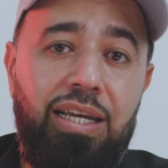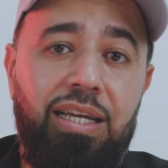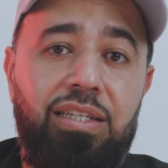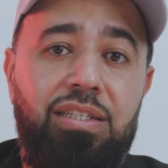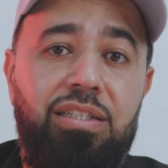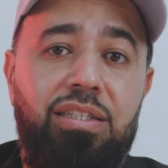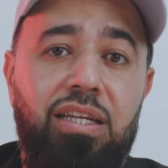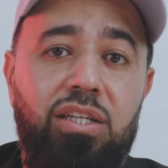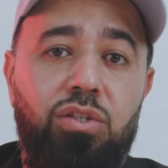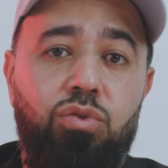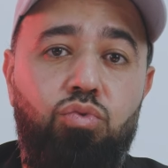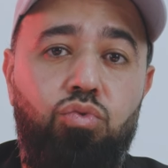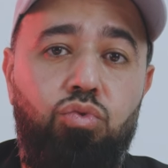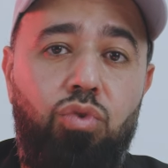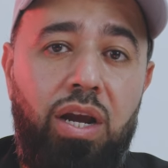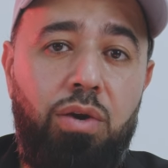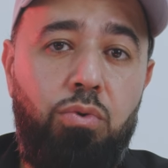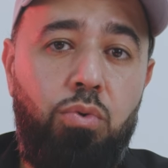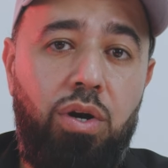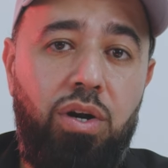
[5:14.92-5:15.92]
it stays
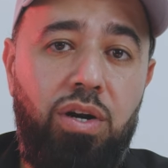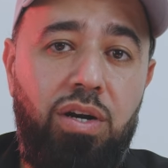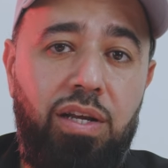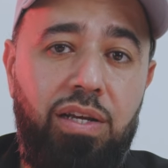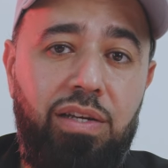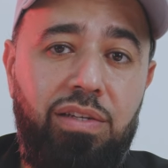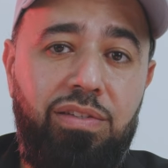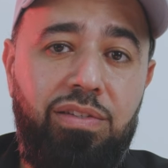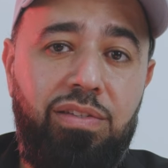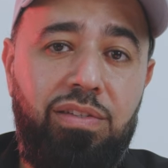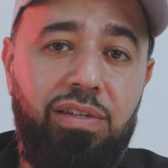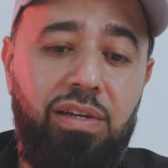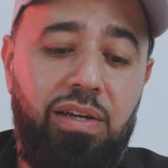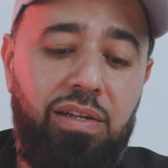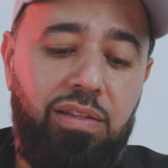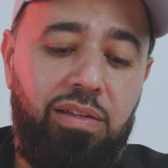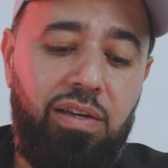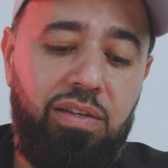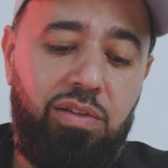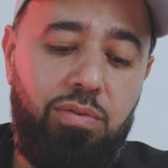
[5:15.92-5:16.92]
right where it is,
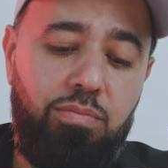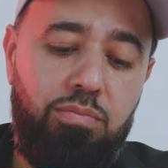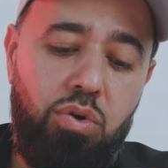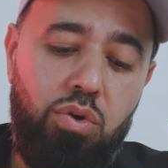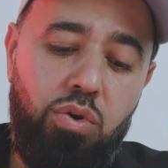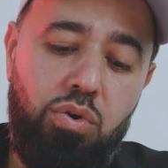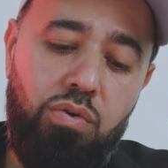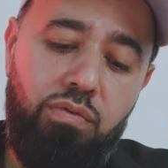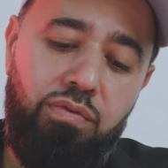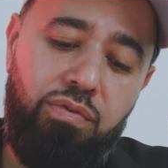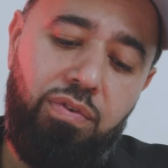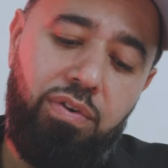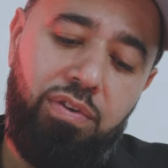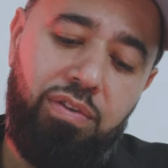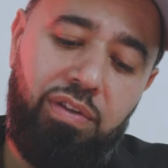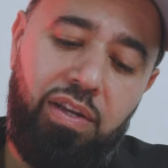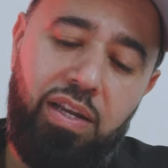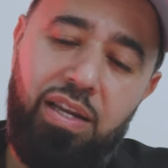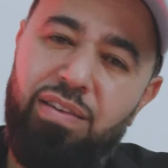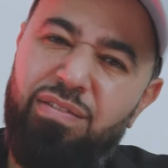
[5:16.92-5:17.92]
doesn't move.
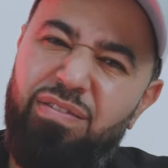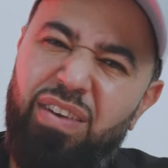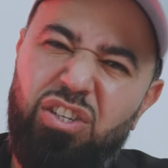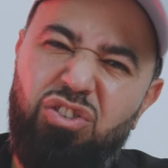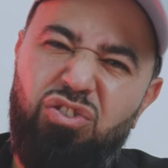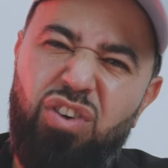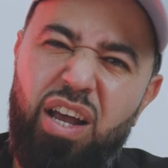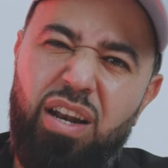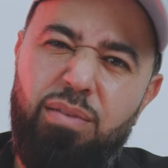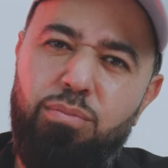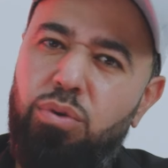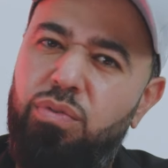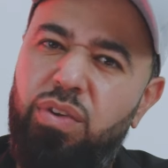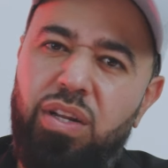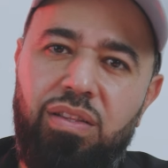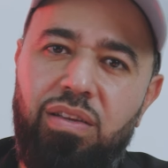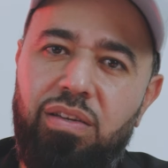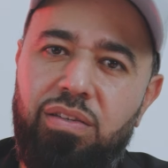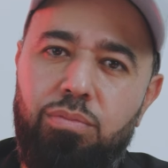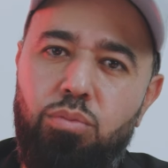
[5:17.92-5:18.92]
See, I try to move it,
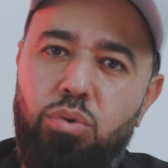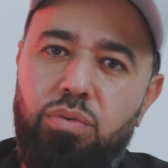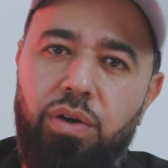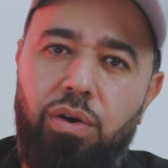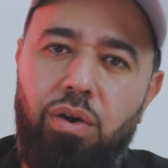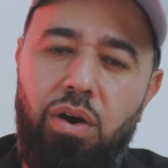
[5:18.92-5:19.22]
it doesn't move at